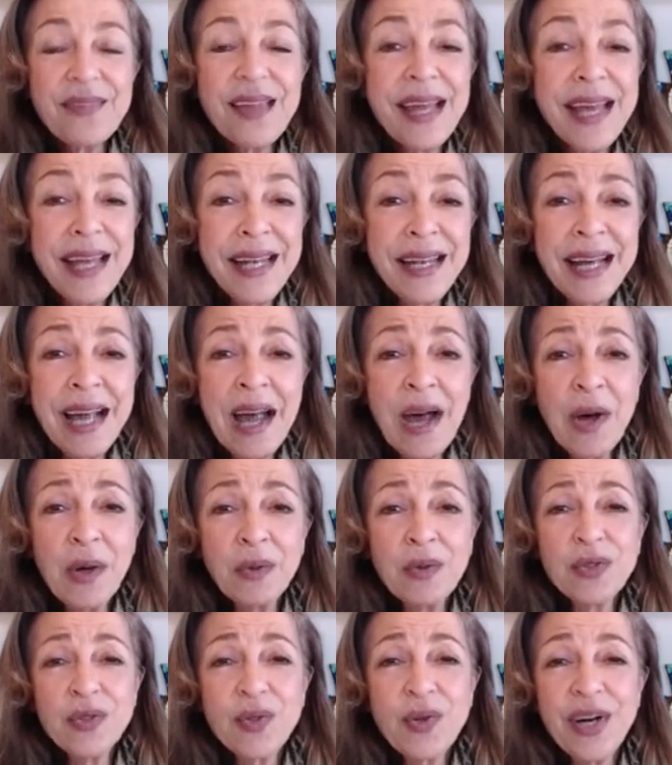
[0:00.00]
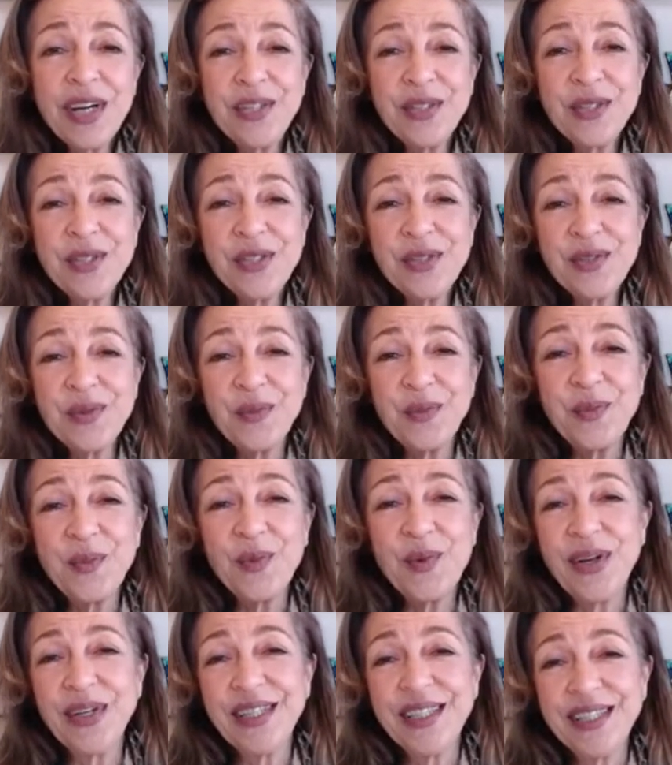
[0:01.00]
Anyhow, so I just
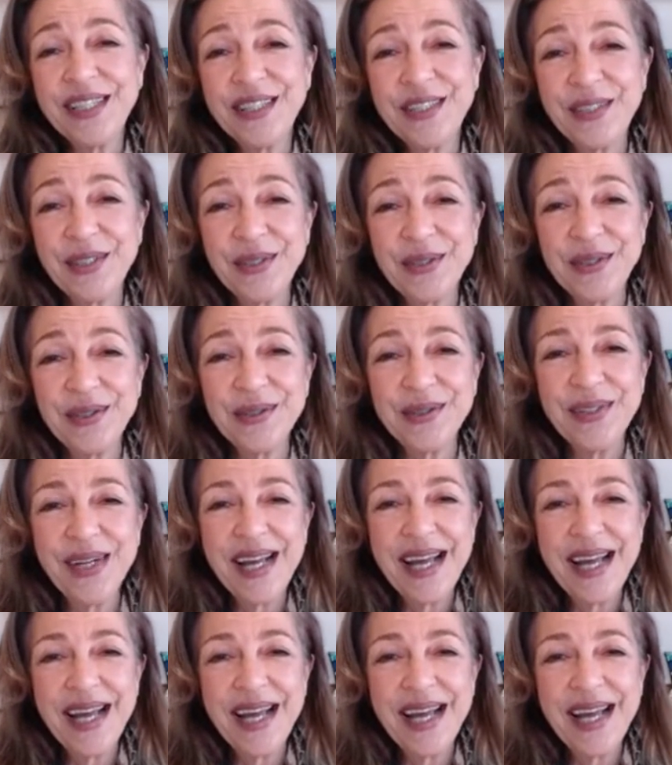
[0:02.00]
wanted to